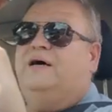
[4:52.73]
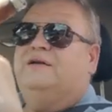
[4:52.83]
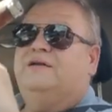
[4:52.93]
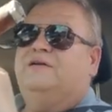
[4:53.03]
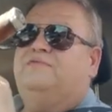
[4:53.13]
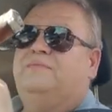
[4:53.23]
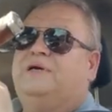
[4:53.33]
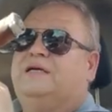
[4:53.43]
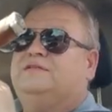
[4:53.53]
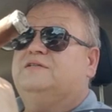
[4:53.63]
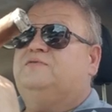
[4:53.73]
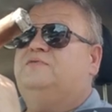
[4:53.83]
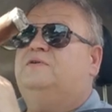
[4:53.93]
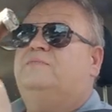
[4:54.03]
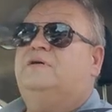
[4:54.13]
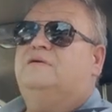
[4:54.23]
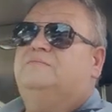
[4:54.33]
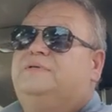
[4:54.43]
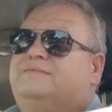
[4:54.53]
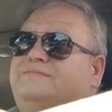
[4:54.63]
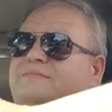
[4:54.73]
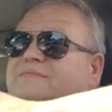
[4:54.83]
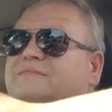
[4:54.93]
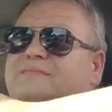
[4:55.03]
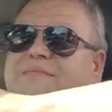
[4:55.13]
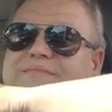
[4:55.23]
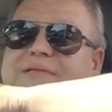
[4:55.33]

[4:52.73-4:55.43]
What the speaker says: it if it makes us feel better, but it